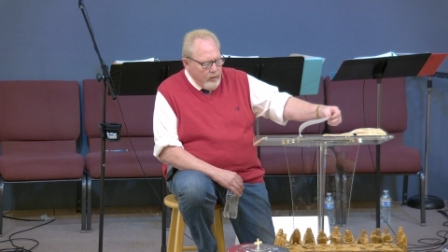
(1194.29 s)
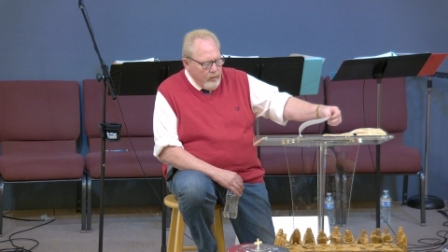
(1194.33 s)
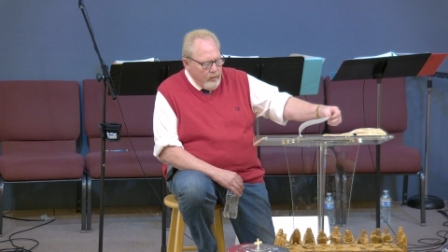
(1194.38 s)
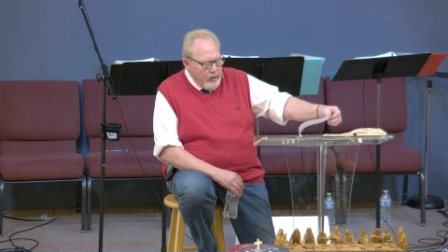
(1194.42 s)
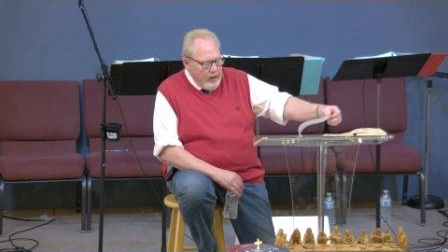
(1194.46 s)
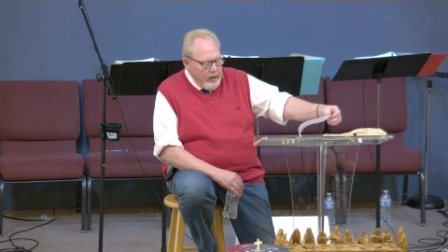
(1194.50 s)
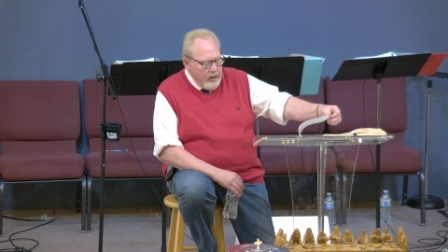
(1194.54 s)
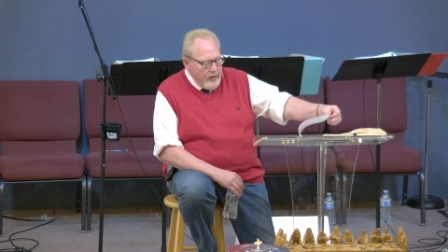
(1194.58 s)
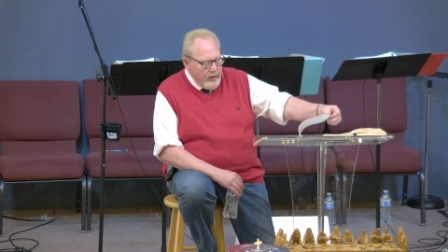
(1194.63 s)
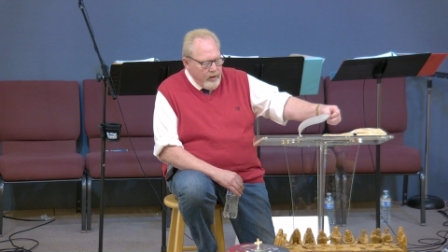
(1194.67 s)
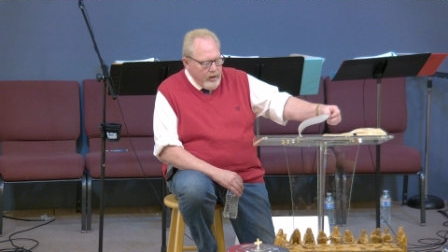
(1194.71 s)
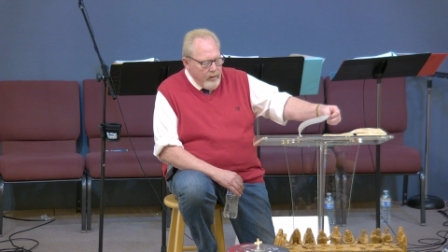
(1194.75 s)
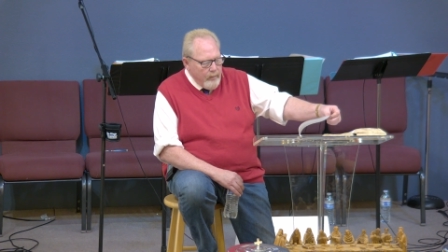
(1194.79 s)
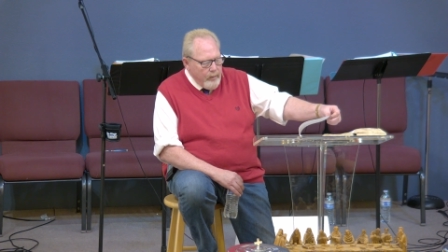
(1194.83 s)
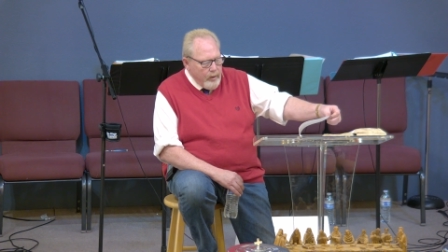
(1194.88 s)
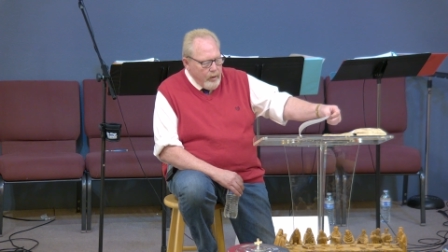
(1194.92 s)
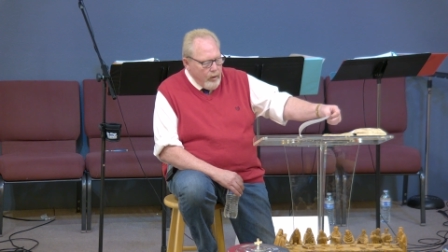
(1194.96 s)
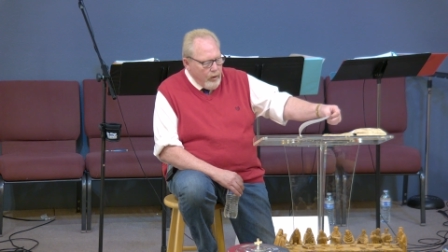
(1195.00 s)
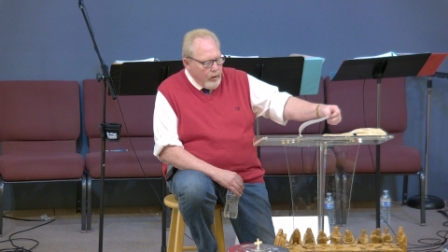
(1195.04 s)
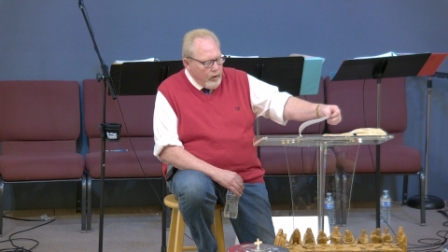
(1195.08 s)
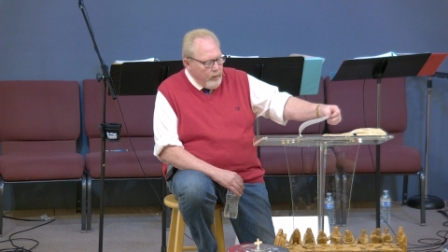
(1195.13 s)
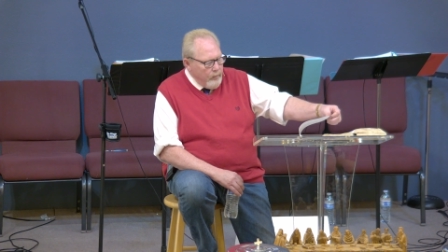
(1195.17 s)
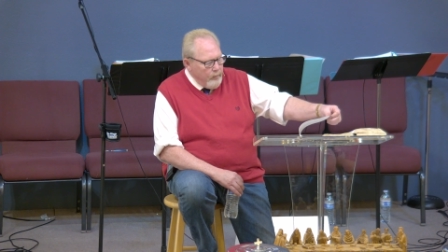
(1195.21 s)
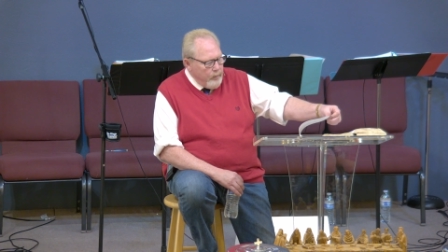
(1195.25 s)
they, the
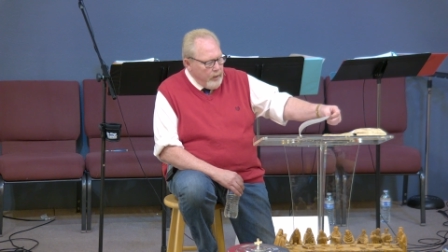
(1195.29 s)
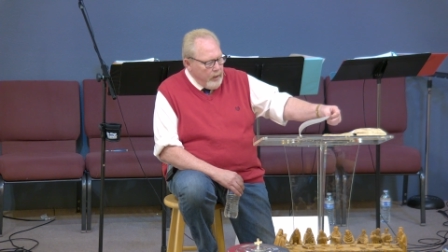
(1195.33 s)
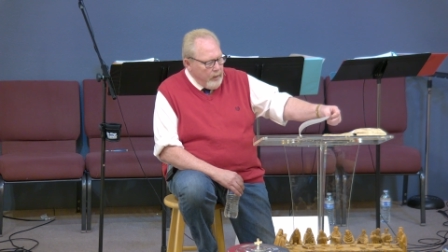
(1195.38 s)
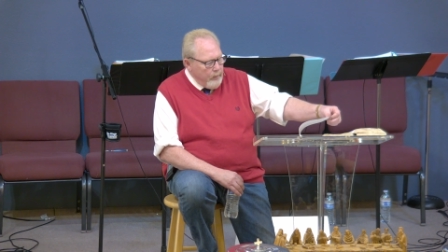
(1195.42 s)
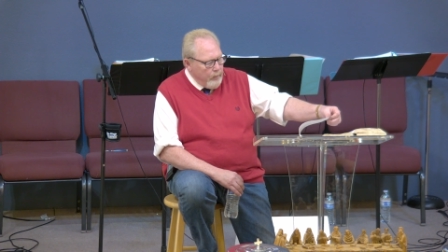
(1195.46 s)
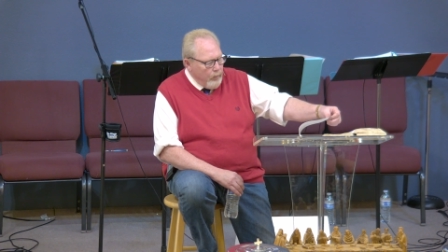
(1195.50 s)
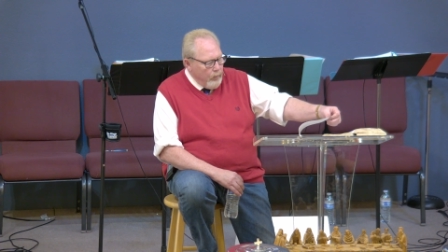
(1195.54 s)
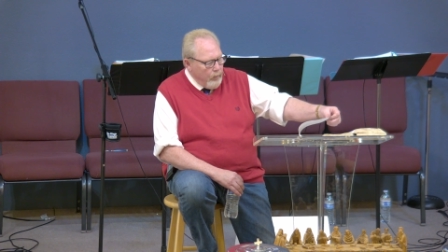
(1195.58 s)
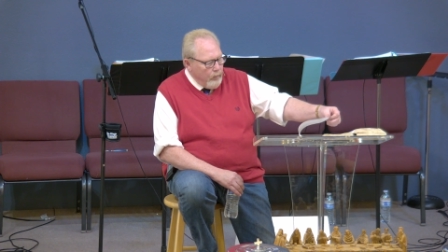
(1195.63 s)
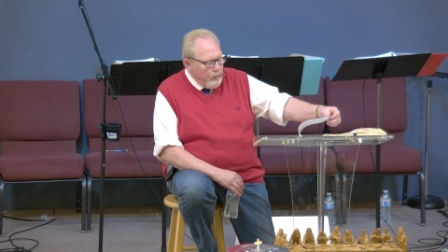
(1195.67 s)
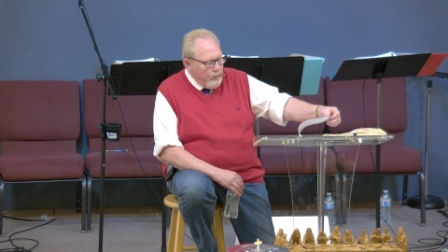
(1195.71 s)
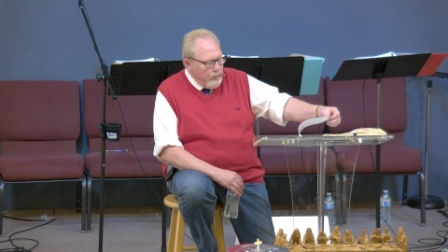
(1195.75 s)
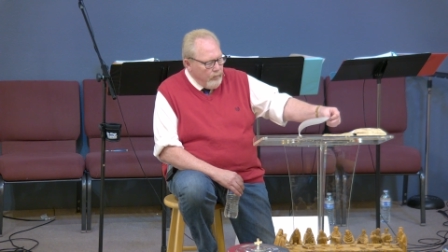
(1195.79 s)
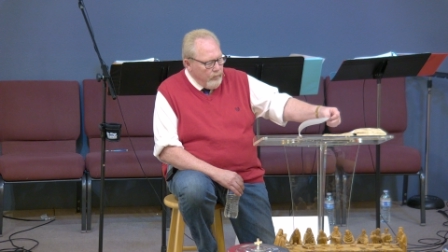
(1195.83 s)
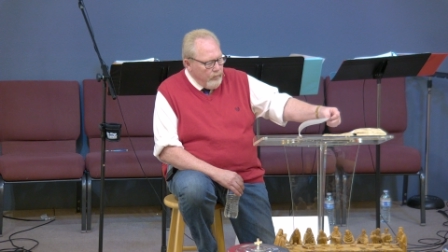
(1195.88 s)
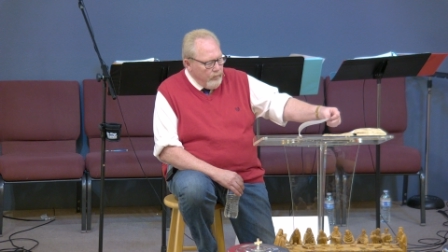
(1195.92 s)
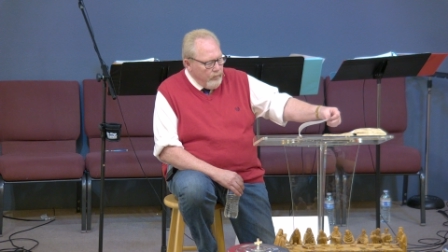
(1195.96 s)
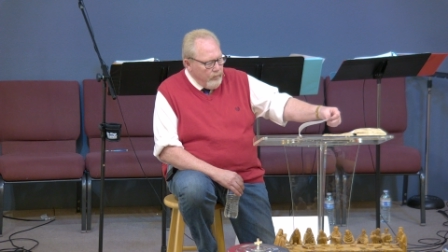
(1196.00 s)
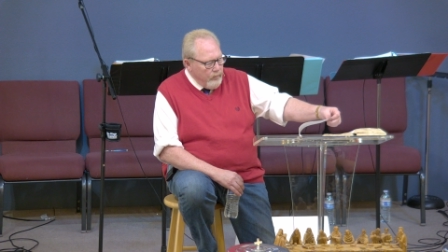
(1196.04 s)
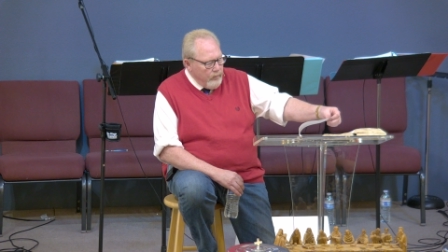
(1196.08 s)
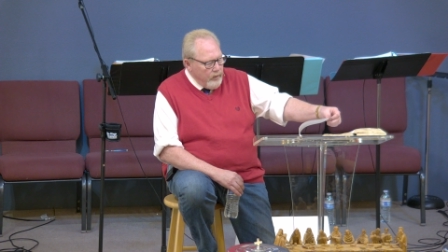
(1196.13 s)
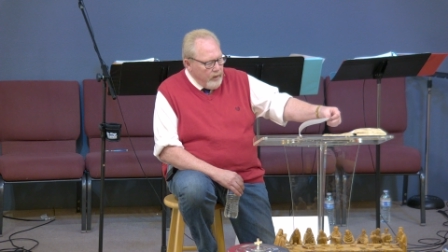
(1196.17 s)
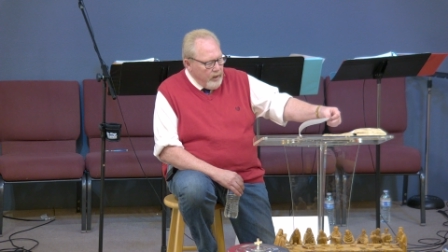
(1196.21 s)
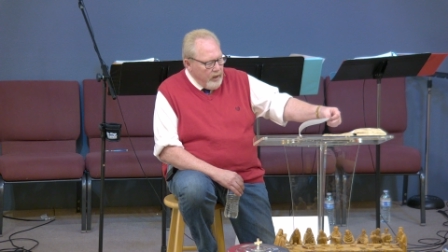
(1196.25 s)
American people,
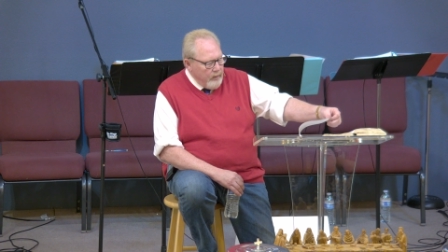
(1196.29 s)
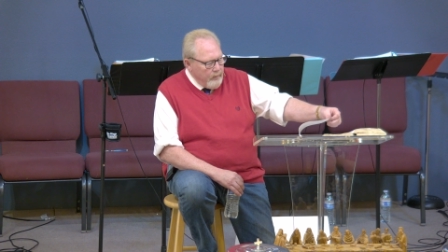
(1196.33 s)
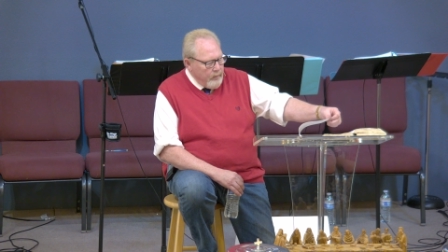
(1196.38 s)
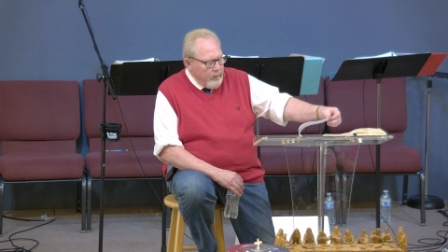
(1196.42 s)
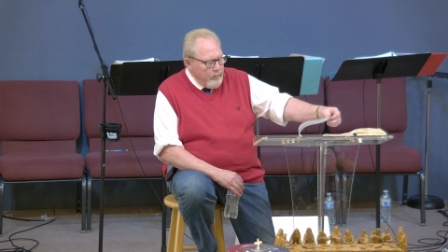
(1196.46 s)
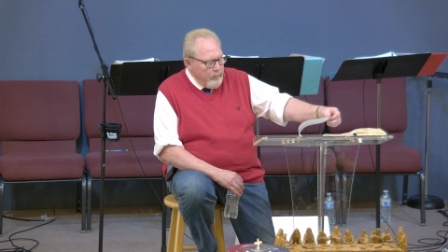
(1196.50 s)
have